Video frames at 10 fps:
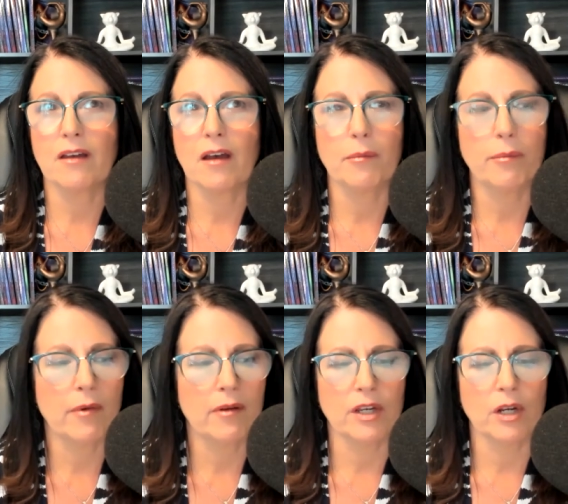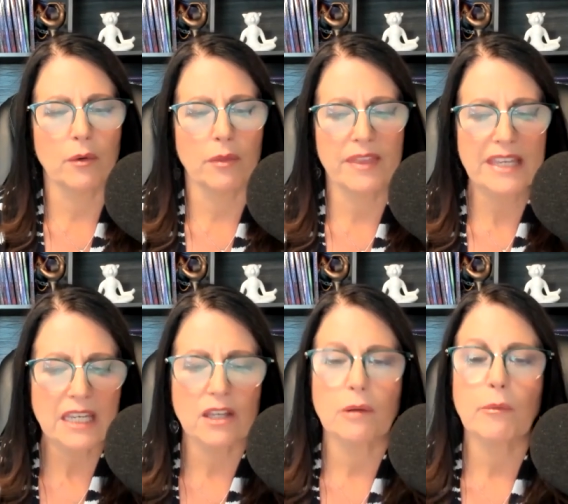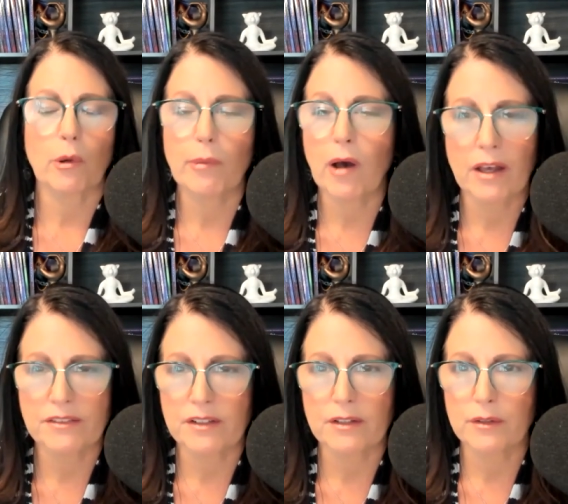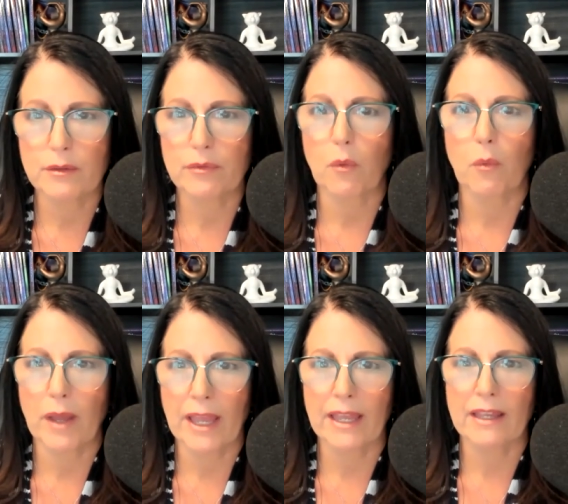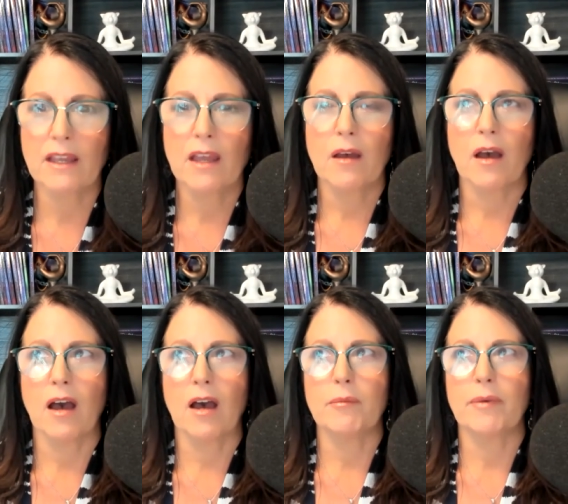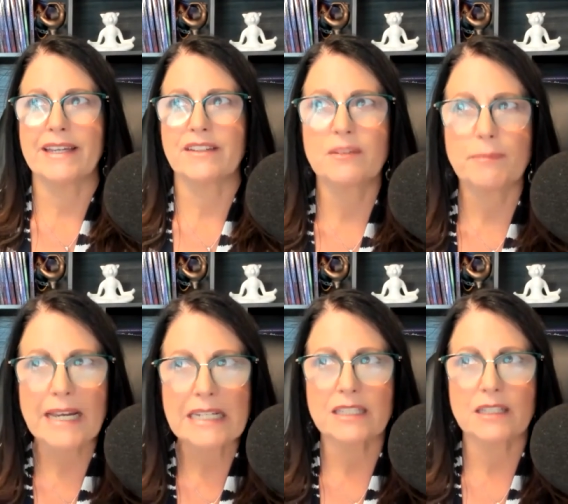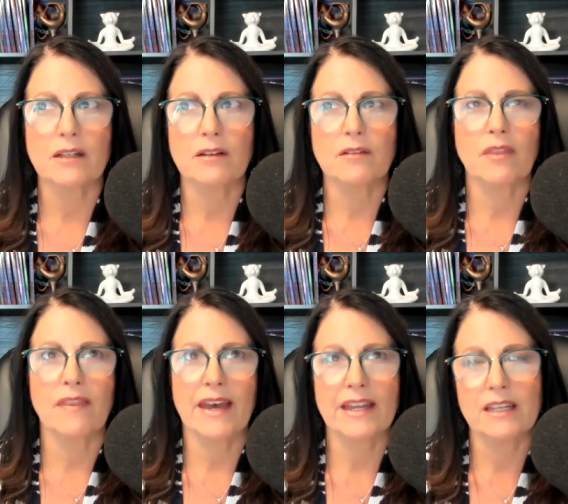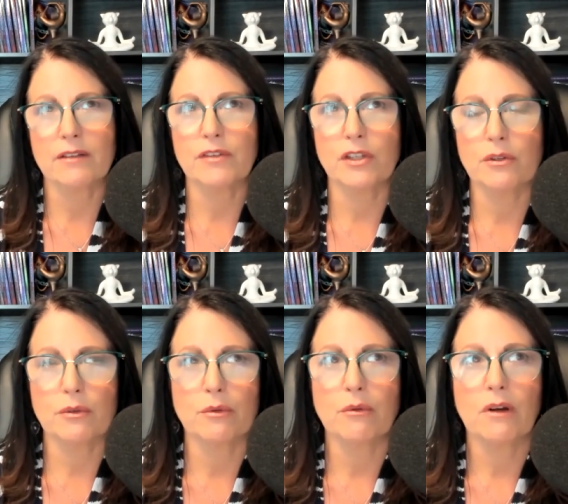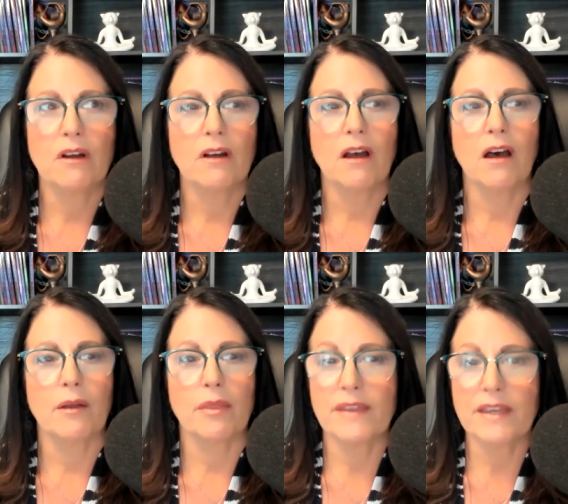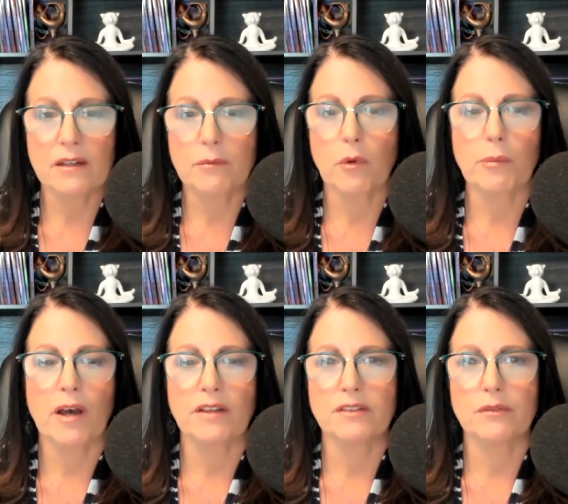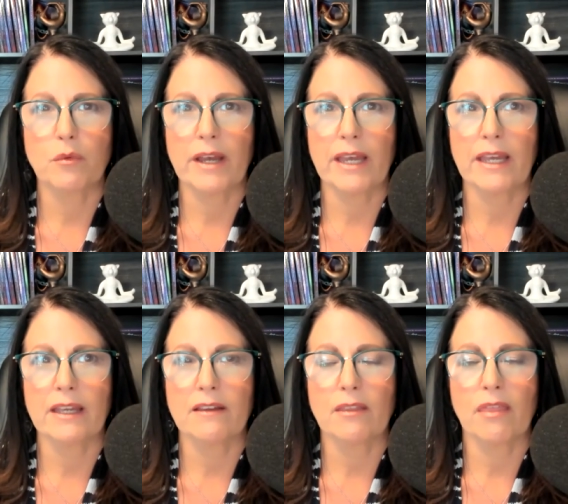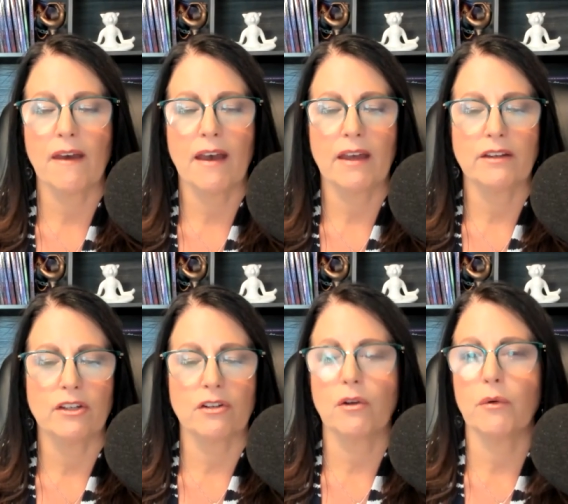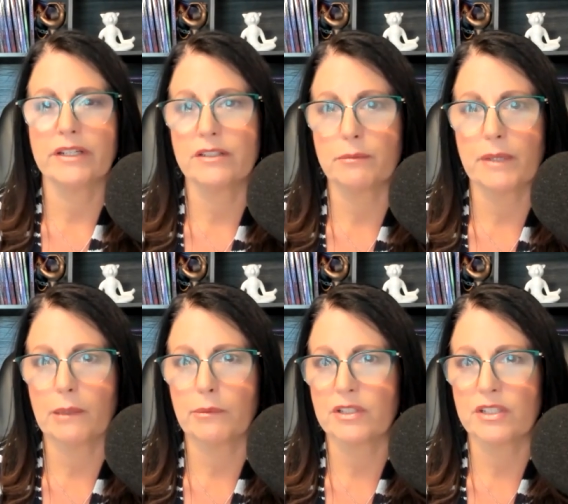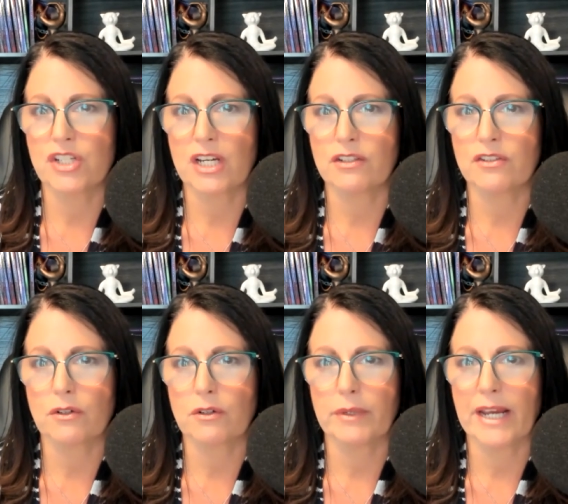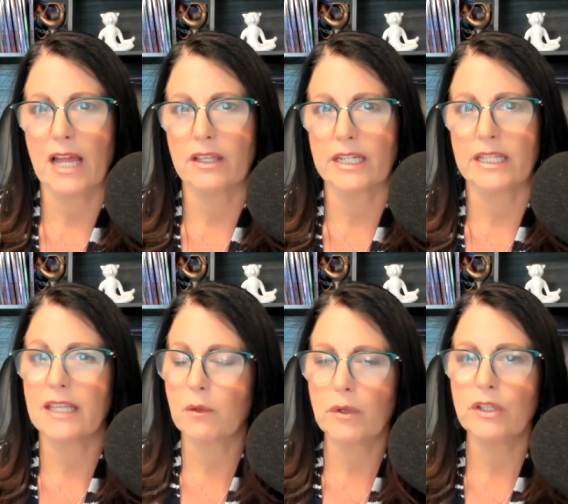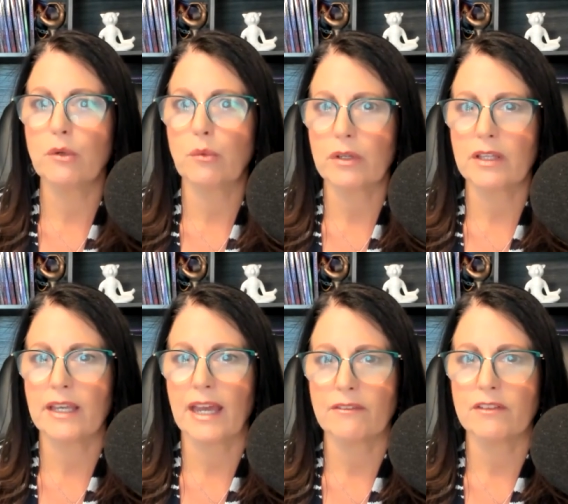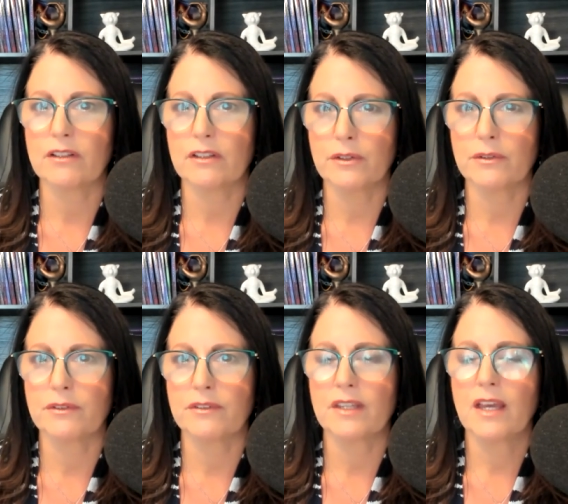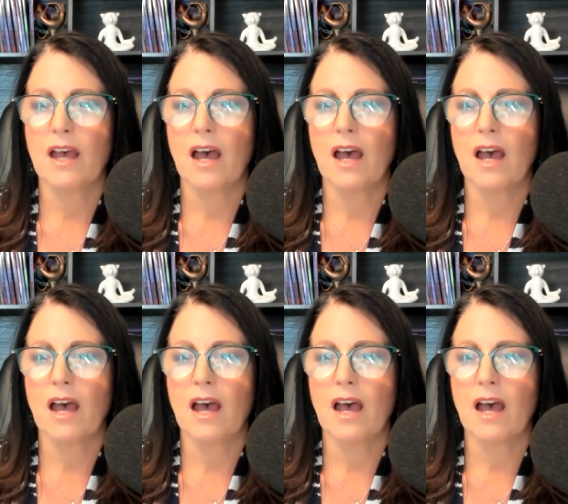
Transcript: a you know thinking in a more positive way um, by expecting that if you uh, think in more positive way that you're going to be able to change your reality like what do you really have to lose